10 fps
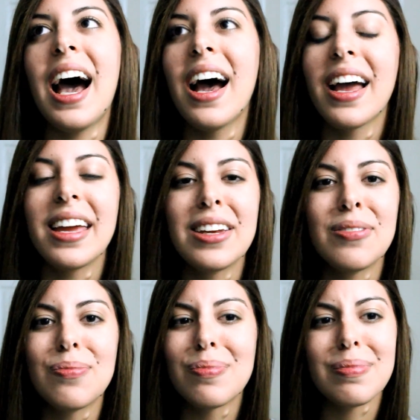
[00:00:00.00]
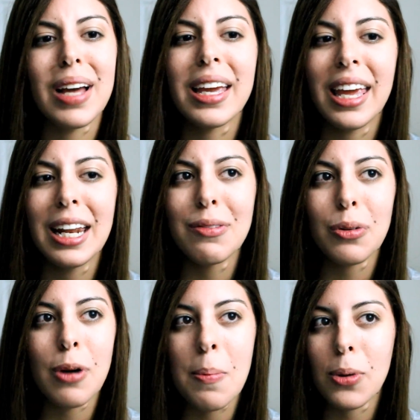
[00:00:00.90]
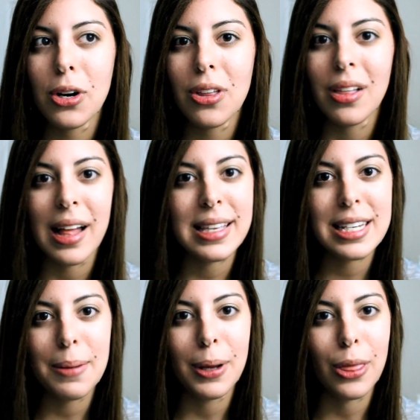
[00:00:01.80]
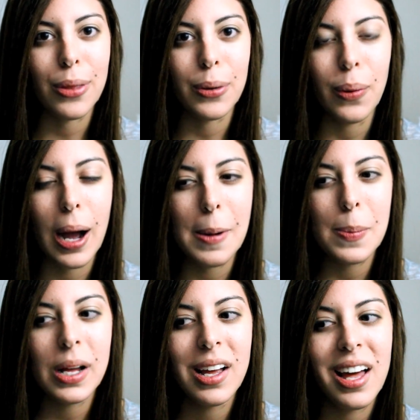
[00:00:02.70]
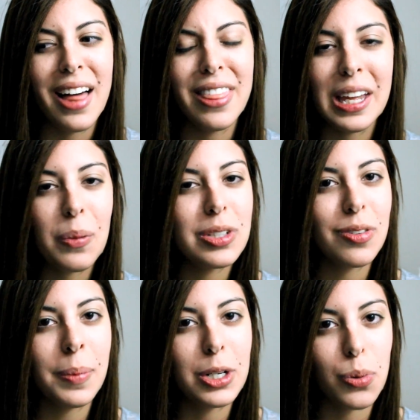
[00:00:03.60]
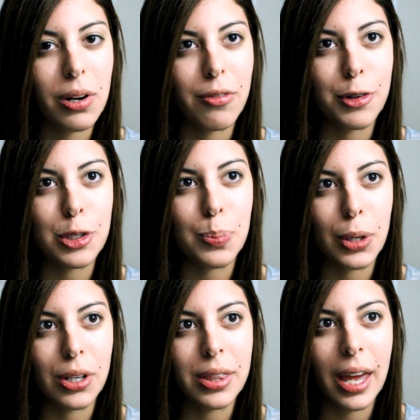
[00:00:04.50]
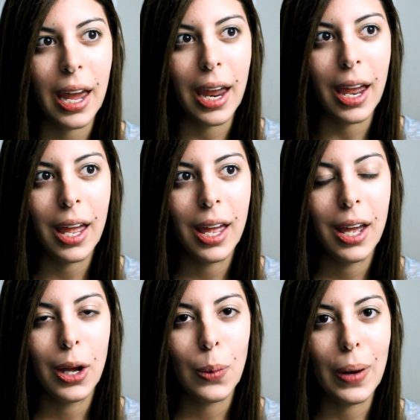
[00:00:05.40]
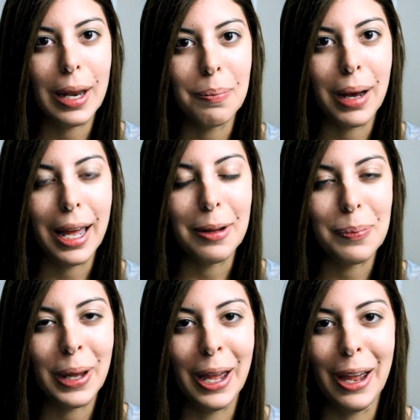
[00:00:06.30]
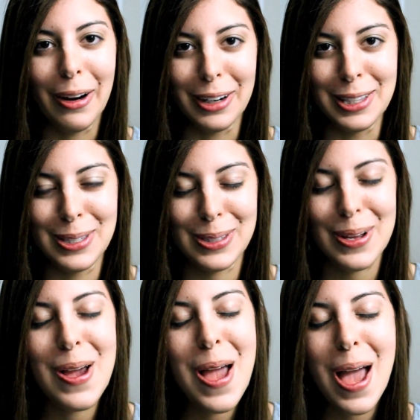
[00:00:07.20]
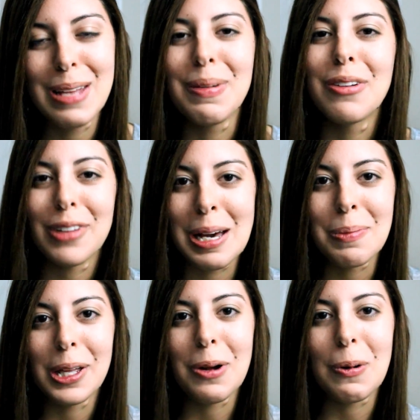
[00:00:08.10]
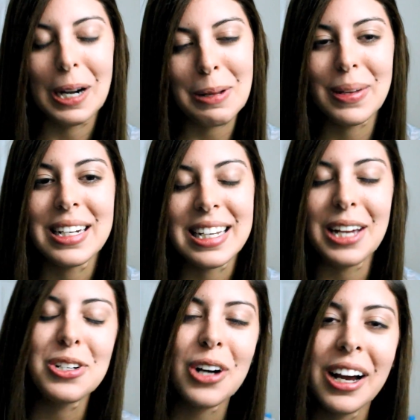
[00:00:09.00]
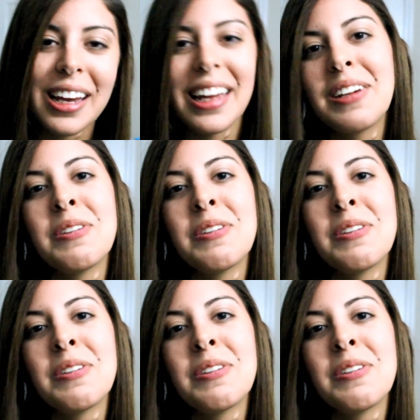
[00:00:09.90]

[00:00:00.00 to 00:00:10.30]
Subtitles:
I can't even remember the last time I threw up. I think it was for my 21st birthday when my parents and my family wanted me to get drunk.